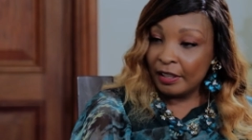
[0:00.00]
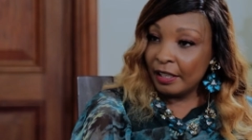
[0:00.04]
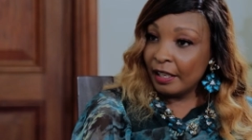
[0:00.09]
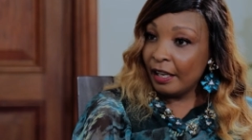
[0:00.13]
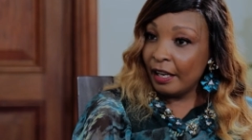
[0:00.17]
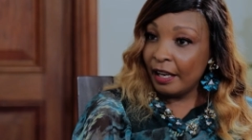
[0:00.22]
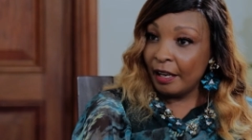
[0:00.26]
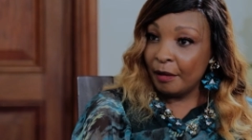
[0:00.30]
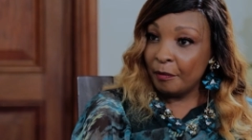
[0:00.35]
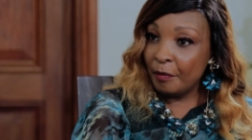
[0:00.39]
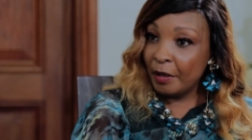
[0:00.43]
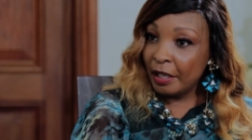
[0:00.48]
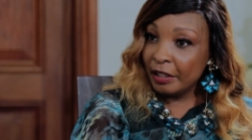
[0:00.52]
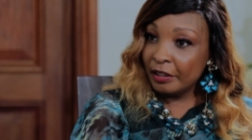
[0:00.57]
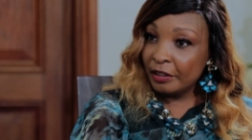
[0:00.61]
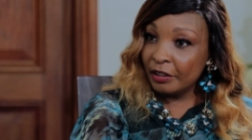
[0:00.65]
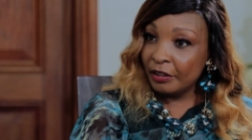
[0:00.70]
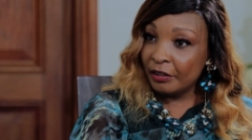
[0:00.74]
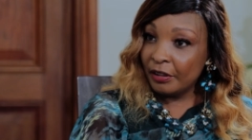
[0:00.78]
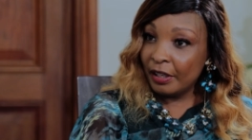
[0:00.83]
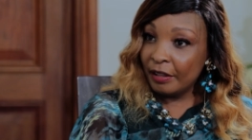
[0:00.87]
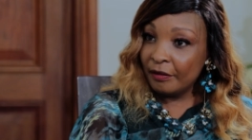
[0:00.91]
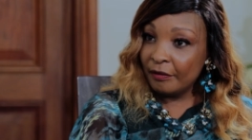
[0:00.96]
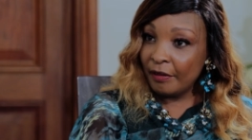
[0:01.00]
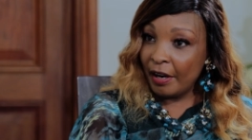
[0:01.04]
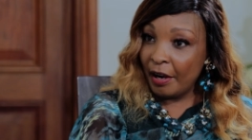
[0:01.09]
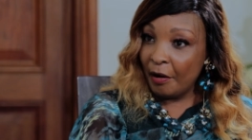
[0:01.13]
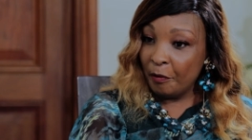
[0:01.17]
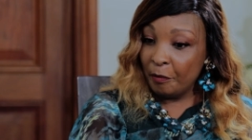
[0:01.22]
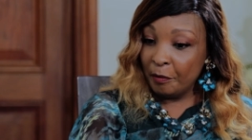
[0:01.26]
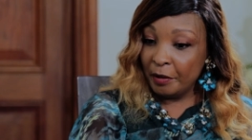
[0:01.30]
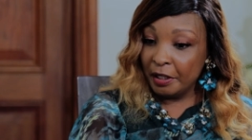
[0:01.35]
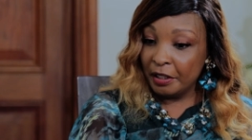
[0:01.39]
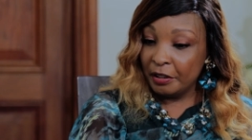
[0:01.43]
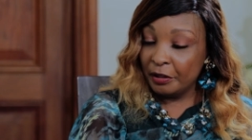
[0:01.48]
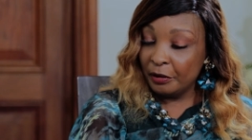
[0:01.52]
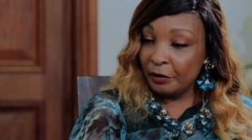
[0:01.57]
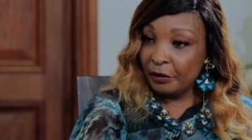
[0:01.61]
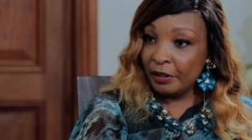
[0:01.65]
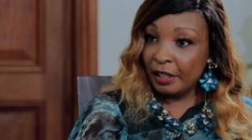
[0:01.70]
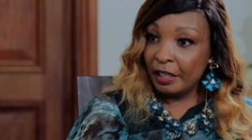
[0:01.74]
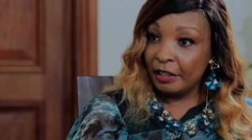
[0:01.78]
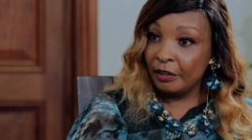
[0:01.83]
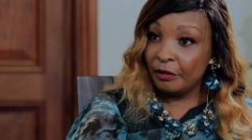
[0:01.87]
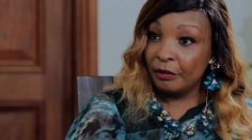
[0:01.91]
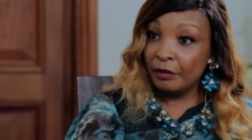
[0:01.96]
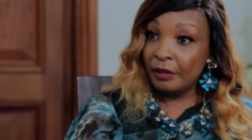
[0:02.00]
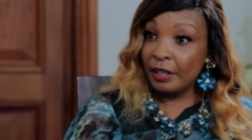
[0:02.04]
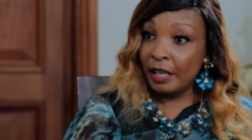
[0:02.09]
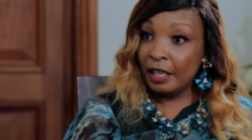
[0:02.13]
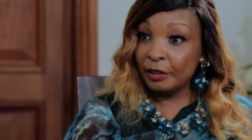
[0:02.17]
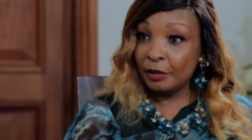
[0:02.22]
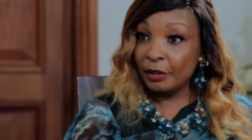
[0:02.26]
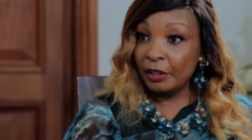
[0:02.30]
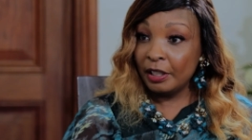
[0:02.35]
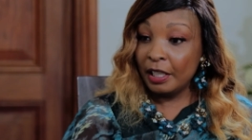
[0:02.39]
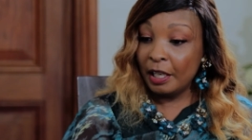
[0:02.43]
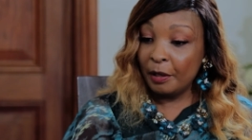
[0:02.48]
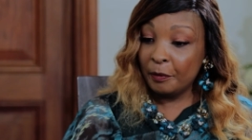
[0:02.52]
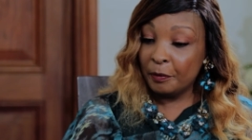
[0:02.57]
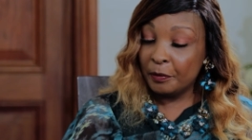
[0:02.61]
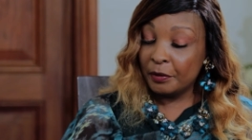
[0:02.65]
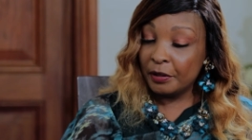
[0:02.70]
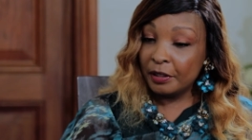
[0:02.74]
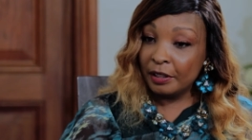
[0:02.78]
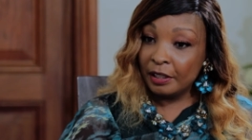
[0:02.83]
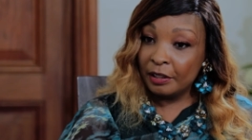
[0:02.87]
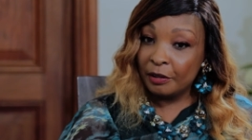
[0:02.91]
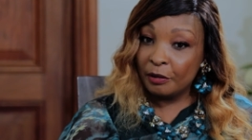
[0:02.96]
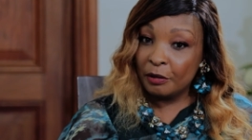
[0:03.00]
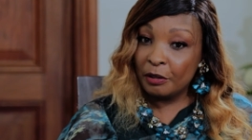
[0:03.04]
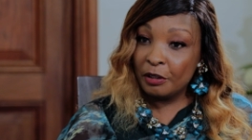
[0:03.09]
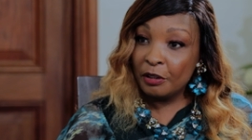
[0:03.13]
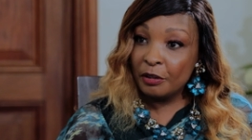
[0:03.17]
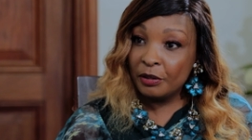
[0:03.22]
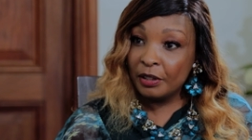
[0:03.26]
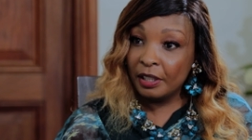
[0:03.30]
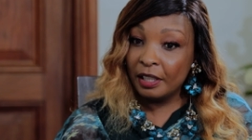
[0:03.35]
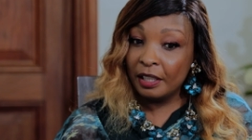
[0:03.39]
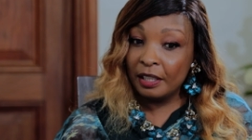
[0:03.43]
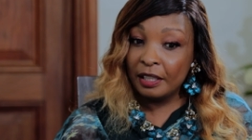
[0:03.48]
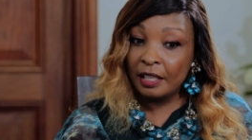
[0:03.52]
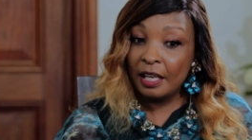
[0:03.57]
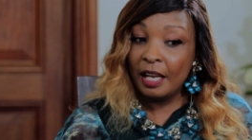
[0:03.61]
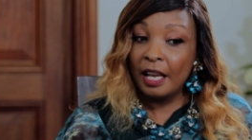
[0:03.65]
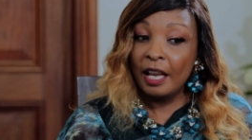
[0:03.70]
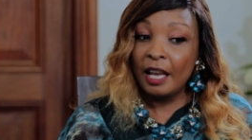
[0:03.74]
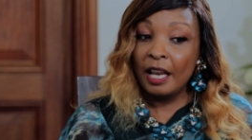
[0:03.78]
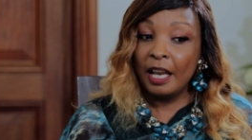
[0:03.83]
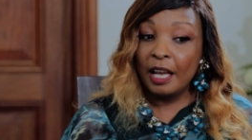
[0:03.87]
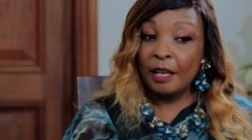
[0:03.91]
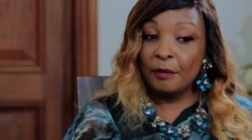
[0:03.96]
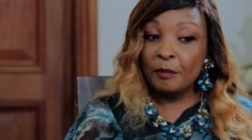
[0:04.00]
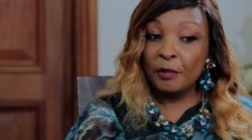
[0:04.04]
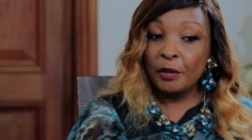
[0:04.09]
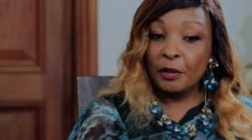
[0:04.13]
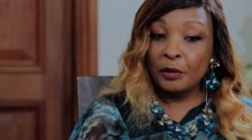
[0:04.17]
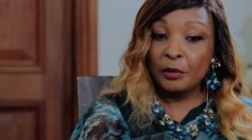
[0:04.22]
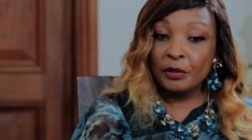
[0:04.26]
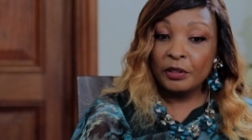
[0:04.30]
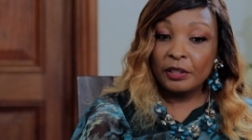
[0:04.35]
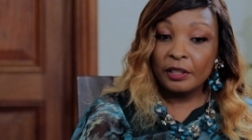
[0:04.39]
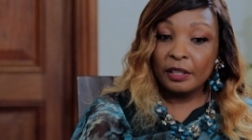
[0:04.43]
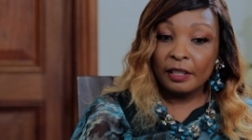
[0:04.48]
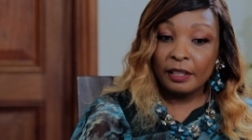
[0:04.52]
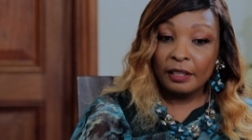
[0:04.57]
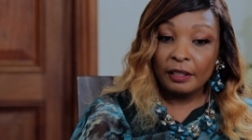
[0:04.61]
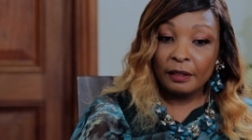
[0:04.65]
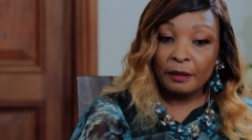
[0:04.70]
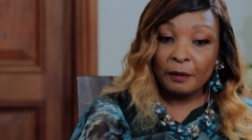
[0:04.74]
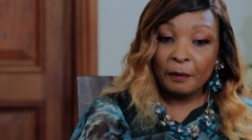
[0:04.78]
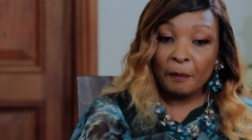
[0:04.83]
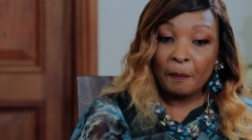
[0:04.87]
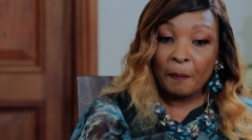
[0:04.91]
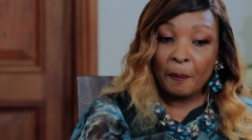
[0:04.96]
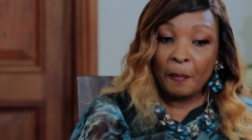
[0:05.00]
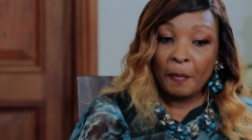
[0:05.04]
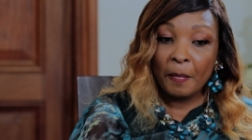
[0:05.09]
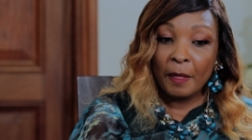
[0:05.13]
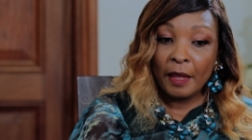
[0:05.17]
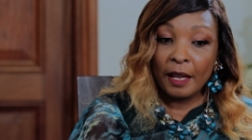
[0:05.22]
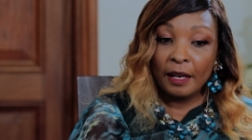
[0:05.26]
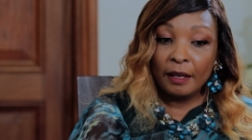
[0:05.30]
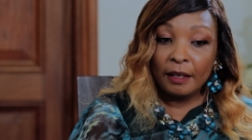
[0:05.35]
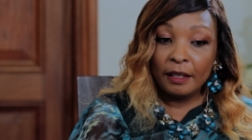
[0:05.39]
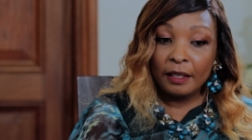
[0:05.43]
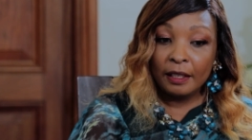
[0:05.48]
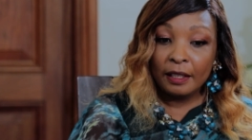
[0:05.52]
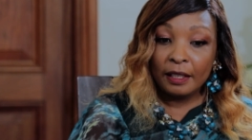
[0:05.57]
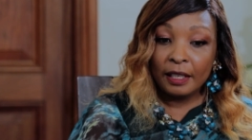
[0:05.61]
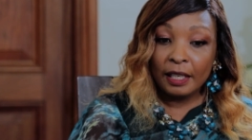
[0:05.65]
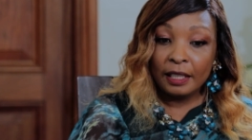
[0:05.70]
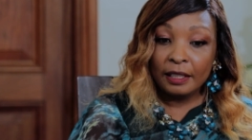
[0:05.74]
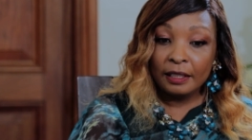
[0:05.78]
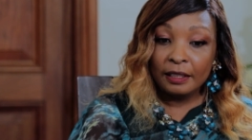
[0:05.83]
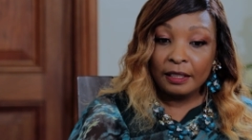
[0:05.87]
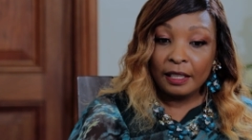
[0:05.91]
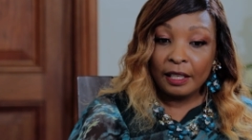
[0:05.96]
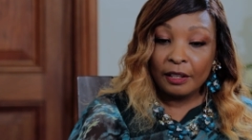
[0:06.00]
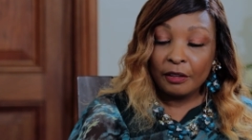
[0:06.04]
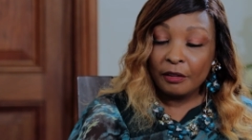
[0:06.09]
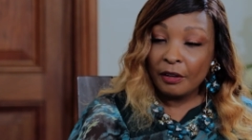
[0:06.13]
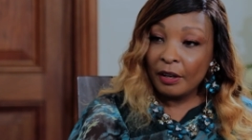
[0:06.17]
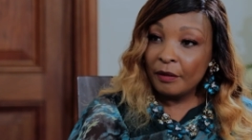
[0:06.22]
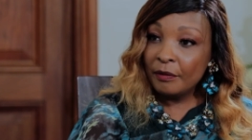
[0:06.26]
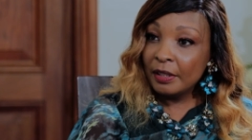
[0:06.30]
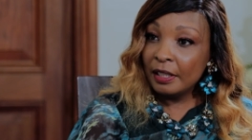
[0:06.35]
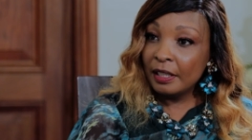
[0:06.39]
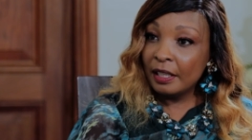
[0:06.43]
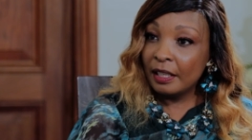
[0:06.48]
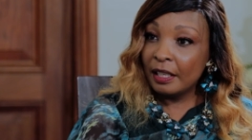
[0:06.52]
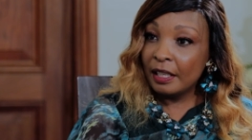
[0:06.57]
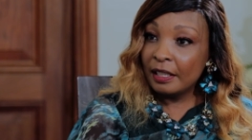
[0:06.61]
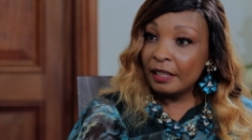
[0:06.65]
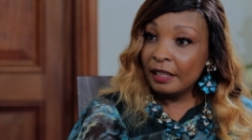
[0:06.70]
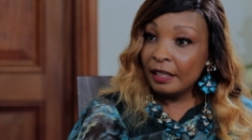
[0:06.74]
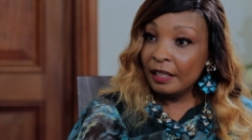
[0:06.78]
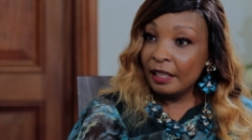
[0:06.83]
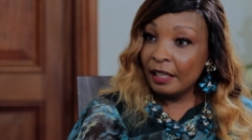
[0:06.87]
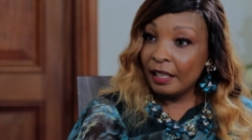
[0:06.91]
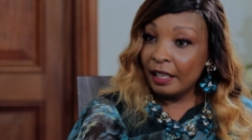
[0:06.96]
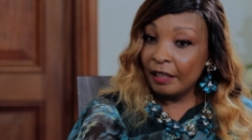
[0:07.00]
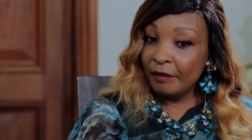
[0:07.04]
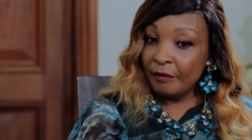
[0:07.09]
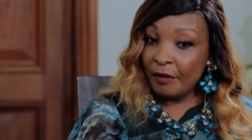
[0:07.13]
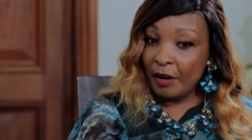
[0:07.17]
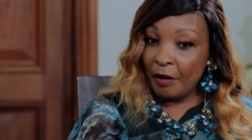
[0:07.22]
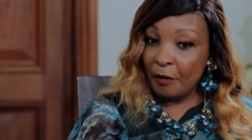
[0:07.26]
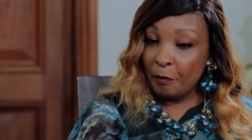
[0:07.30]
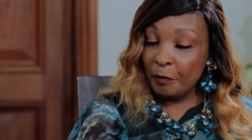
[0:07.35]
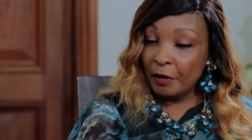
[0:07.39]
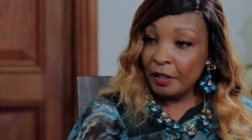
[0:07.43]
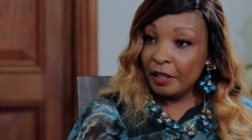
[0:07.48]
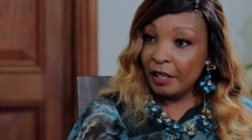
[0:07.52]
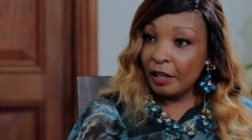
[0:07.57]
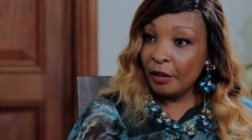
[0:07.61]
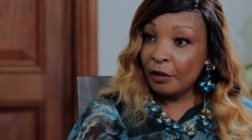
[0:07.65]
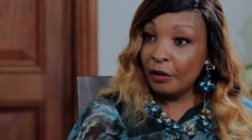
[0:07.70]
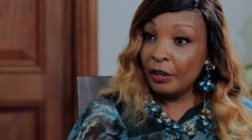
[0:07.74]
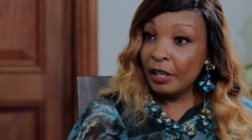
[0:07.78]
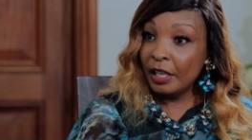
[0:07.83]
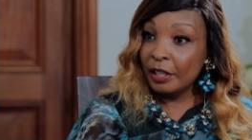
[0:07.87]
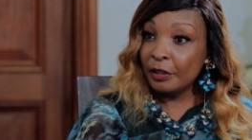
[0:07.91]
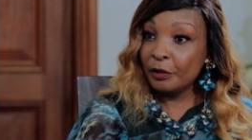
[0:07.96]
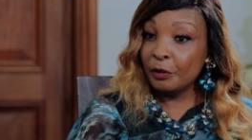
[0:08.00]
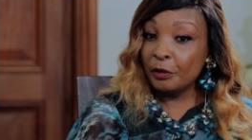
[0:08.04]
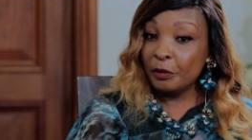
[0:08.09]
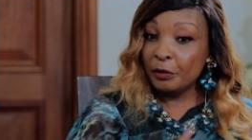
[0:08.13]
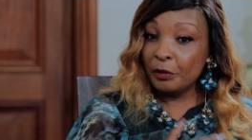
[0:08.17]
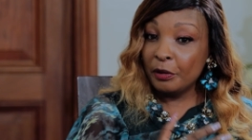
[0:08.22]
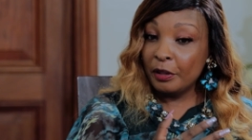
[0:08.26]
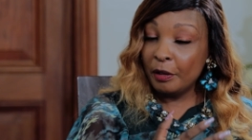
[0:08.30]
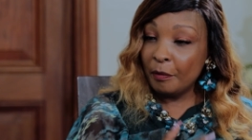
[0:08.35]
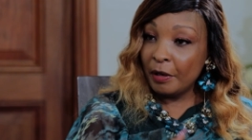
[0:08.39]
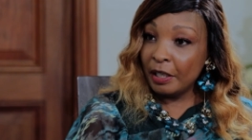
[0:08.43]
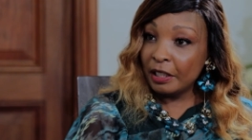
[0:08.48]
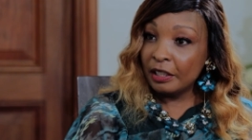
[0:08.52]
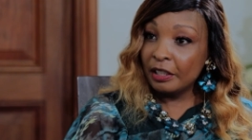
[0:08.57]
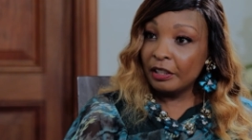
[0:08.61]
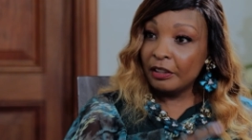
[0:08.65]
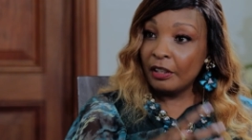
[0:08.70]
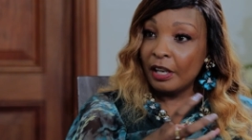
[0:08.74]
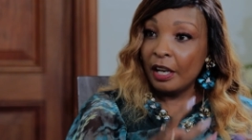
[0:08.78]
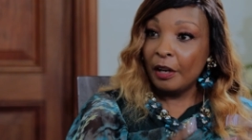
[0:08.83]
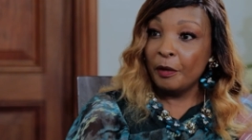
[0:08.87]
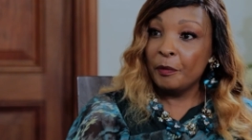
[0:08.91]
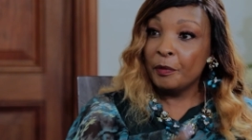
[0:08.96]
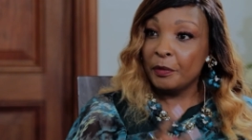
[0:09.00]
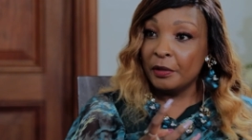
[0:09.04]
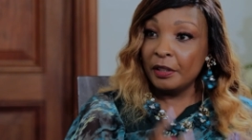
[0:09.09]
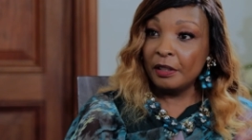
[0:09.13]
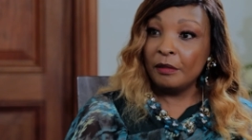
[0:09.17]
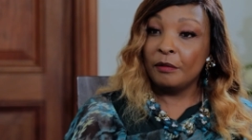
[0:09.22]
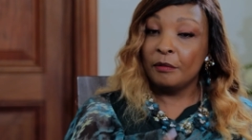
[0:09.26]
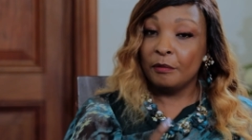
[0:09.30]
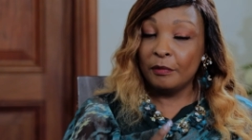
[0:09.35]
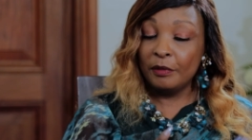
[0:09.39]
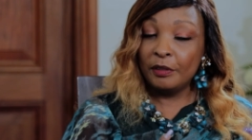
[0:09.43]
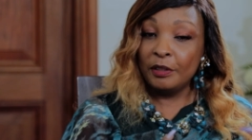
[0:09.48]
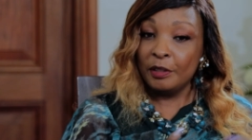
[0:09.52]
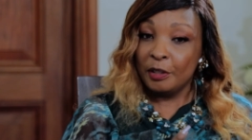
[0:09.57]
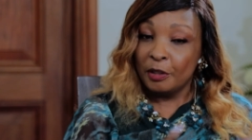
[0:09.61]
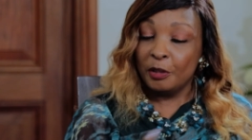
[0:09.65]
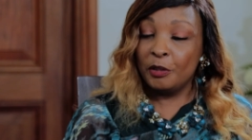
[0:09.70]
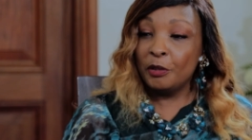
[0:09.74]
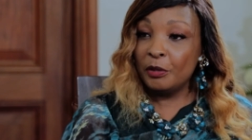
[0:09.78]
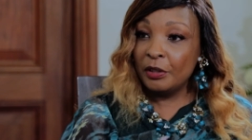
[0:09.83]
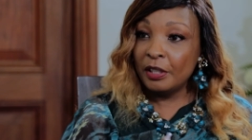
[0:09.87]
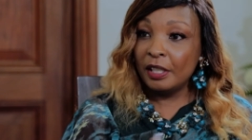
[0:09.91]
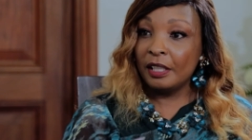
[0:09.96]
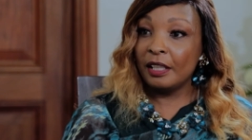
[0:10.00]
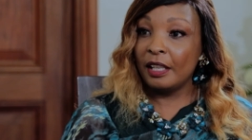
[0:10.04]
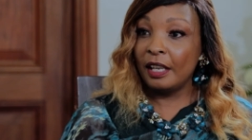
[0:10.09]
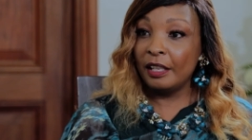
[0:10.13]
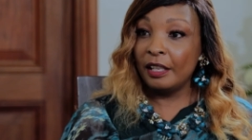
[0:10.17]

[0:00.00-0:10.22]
in a high bacteria environment. So that actually helps in reducing it. And because candida thrives in an acidic environment, the yogurt also, the bacteria helps in reducing